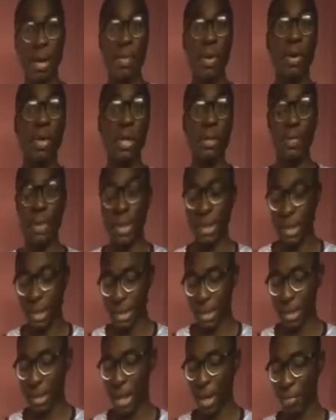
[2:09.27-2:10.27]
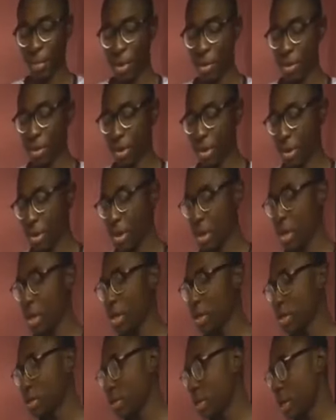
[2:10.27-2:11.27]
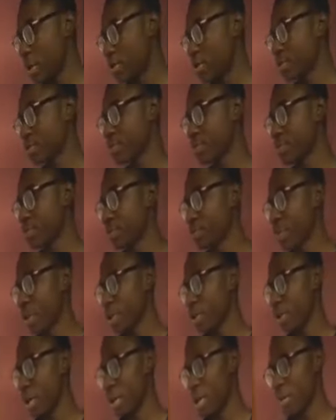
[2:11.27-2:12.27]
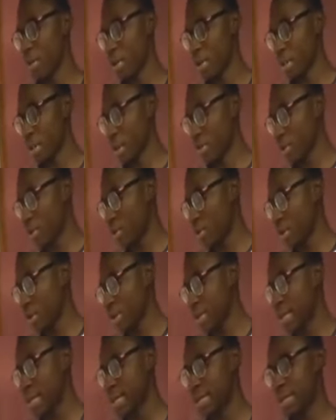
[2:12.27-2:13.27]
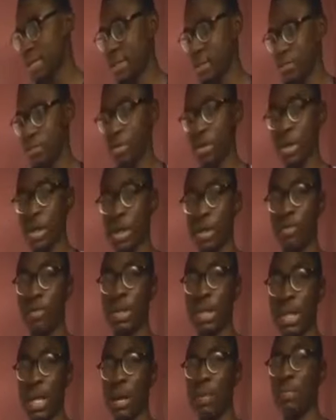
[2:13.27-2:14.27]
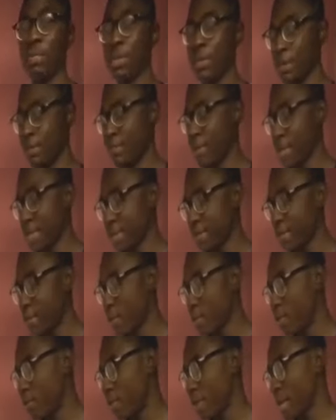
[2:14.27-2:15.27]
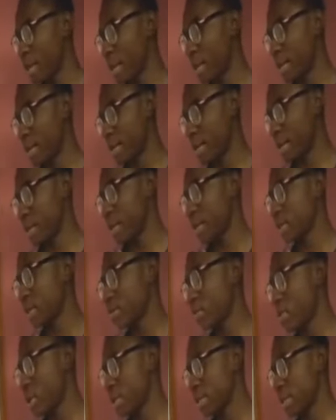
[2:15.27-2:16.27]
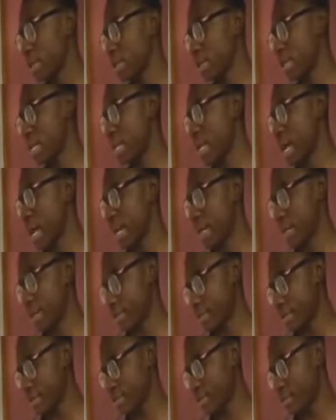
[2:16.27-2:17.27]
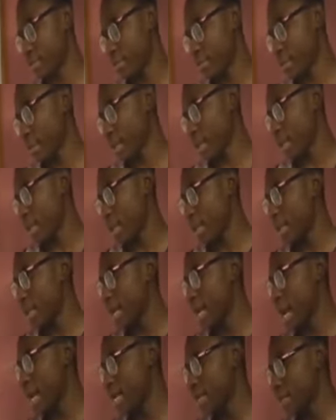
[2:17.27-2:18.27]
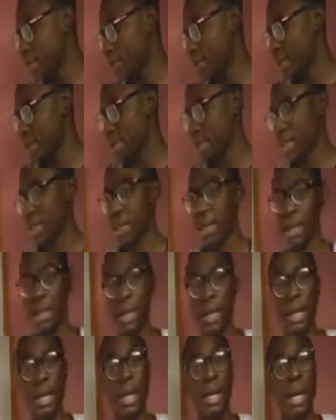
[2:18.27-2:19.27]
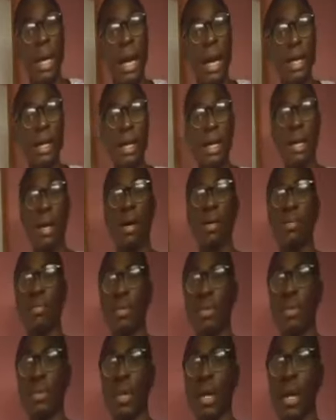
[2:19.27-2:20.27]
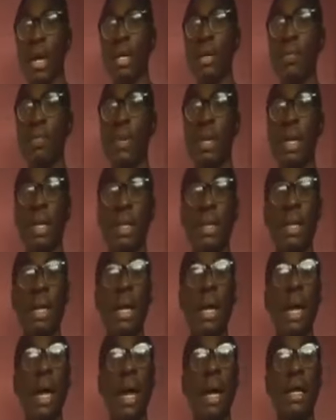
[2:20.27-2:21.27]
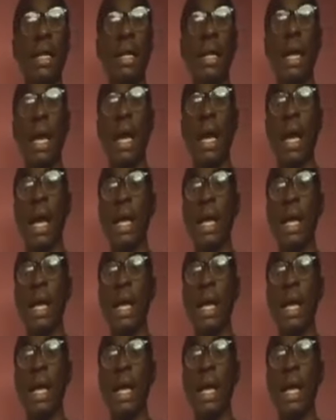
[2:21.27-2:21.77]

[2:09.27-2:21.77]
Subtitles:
about the basics, the terminologies. So now, talking about the terminologies, let's deal with the basic form of a line. So what is a line? A line is basically any plate, any